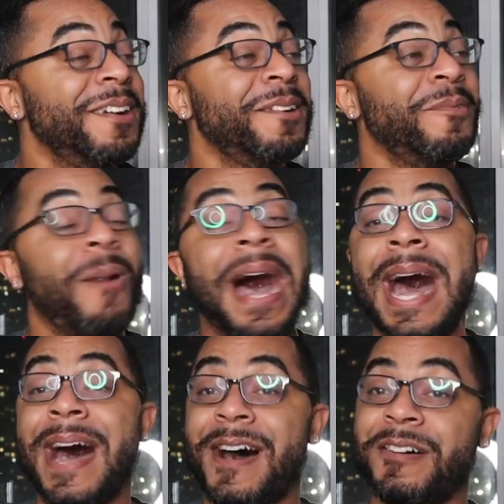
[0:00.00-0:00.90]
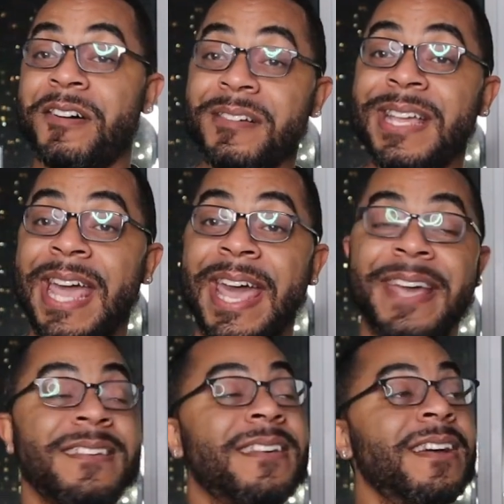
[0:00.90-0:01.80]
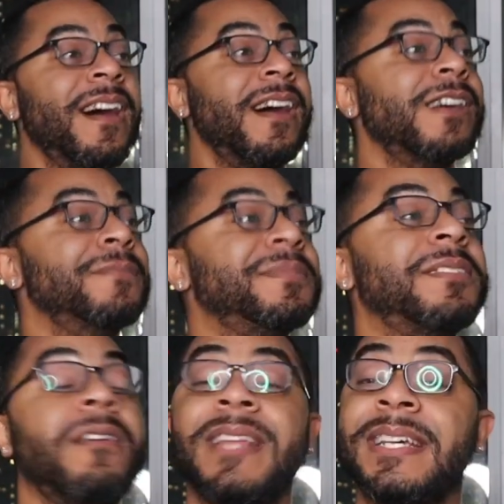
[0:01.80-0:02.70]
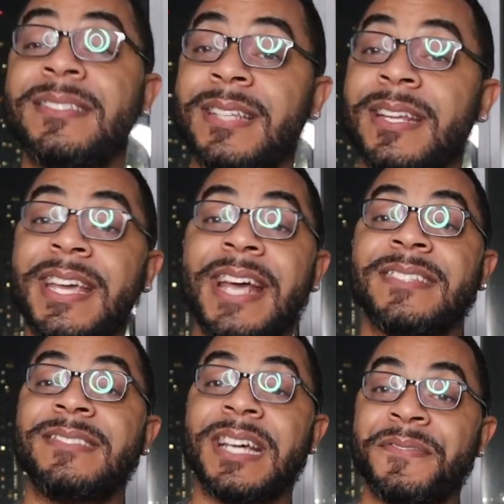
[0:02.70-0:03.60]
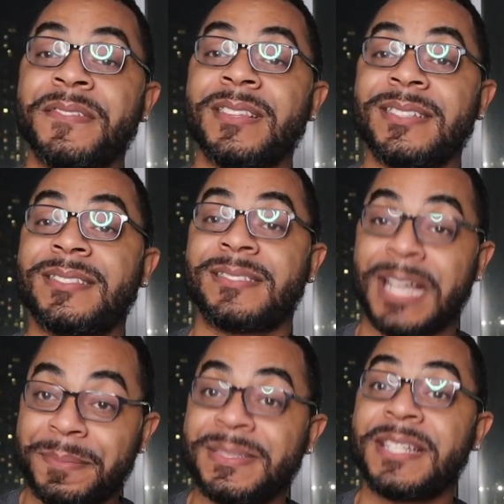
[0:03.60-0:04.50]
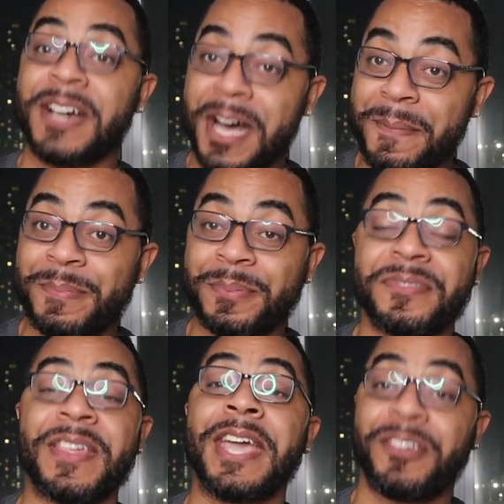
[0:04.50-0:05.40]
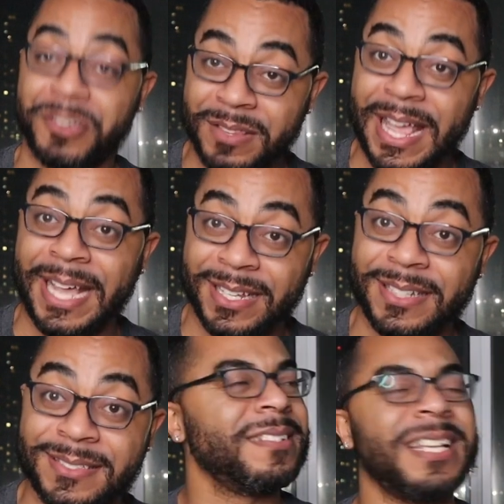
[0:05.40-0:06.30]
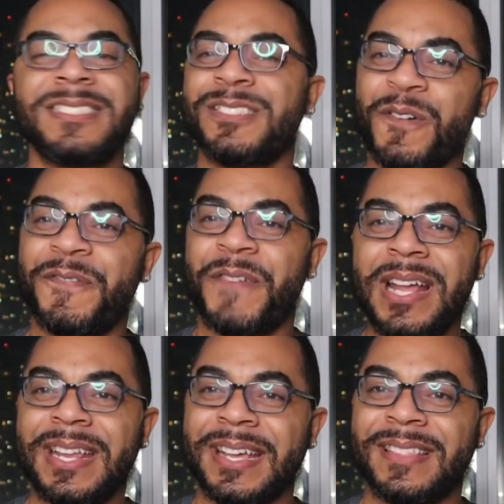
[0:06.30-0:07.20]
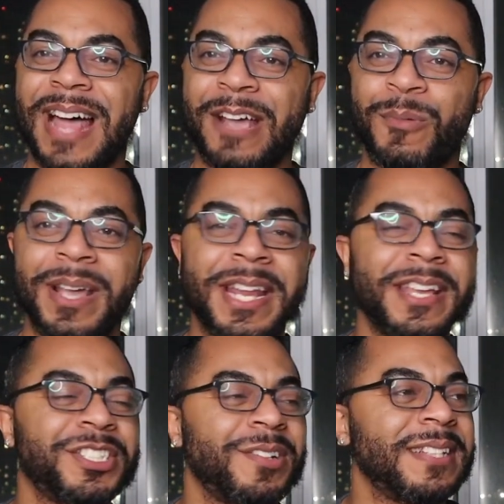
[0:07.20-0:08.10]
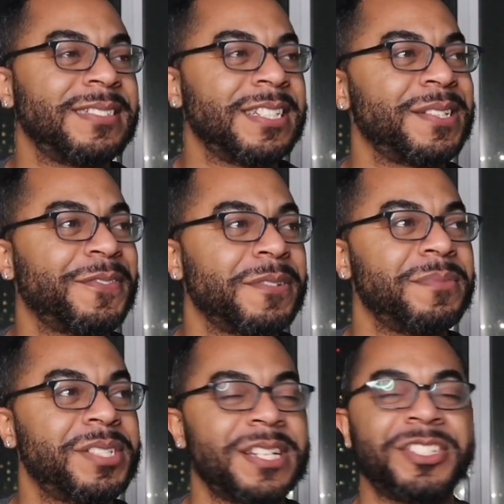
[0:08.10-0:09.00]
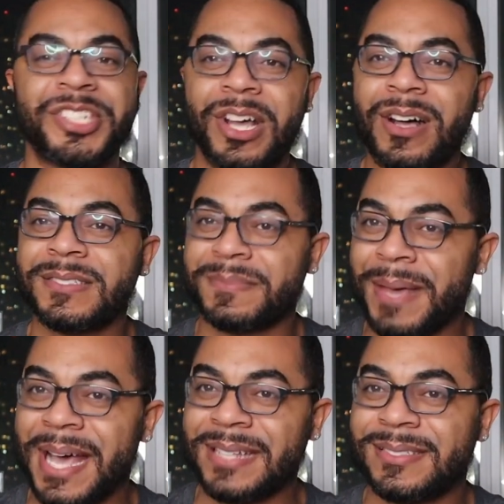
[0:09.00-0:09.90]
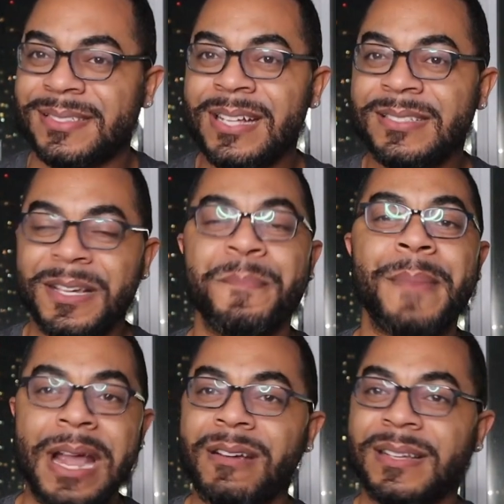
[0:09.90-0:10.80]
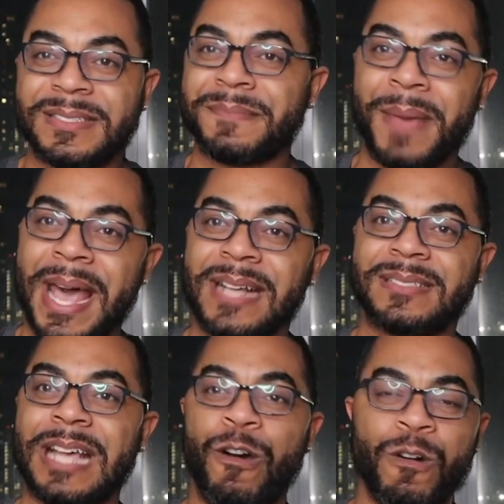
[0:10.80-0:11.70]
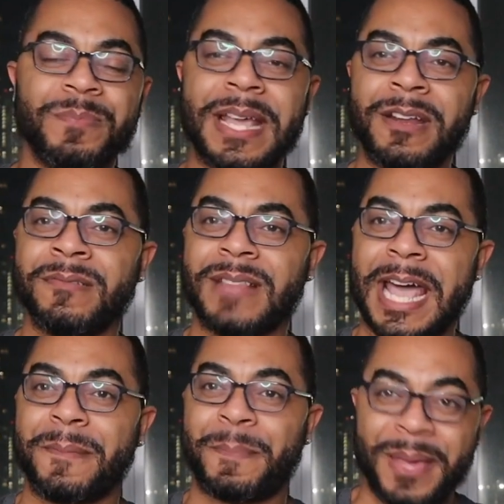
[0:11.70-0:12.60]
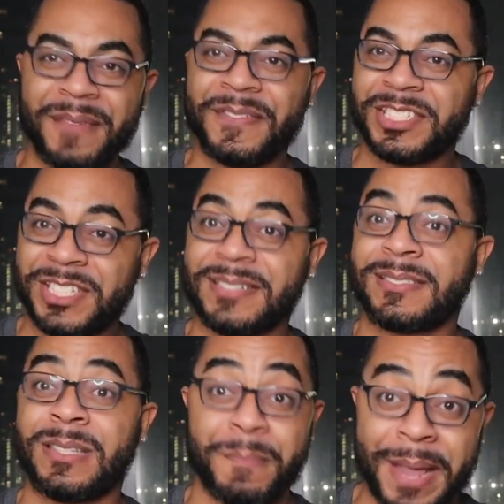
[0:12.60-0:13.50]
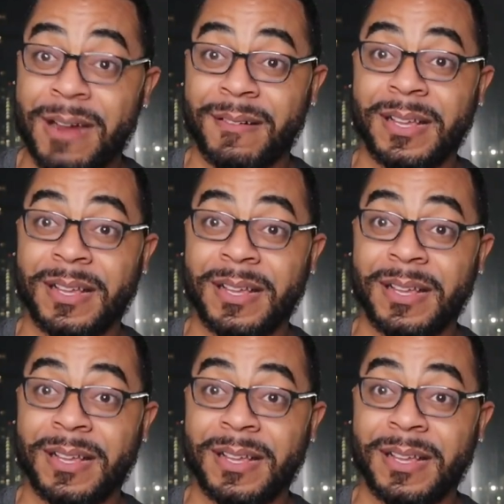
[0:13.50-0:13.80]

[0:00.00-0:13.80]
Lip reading: Wow, okay. Salt Lake City has definitely stepped it up. Thank you, ladies. It's so funny. Like, we're getting a transition from Jen Shaw's mess to Mary's mess. I hope they don't, like, pivot just to Mary.